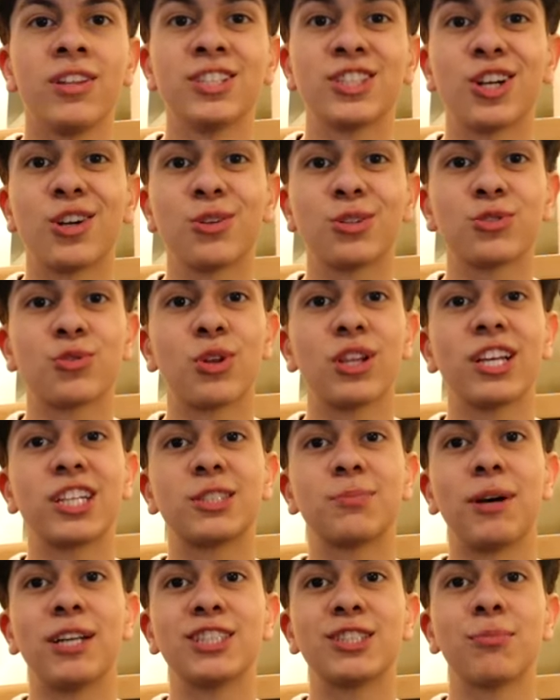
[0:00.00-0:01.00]
This hoodie was really
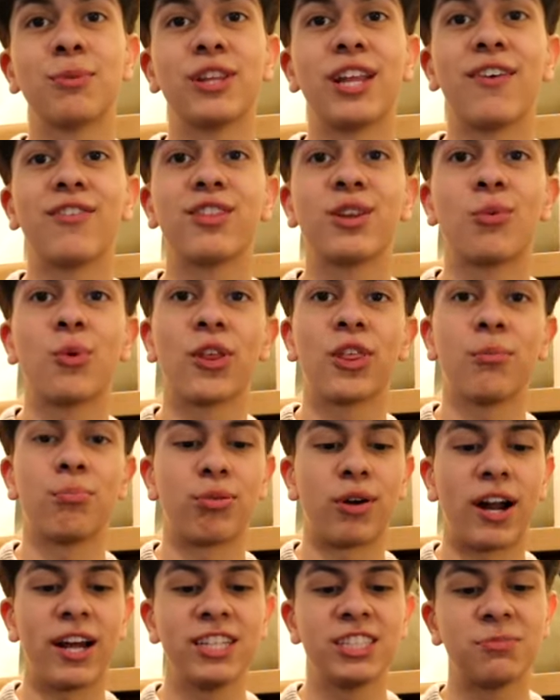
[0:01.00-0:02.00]
expensive, but definitely worth the
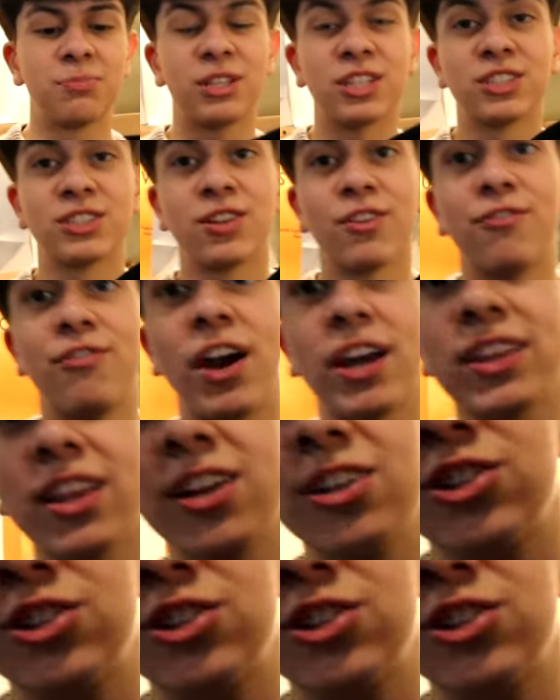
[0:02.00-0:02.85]
price because of the fact that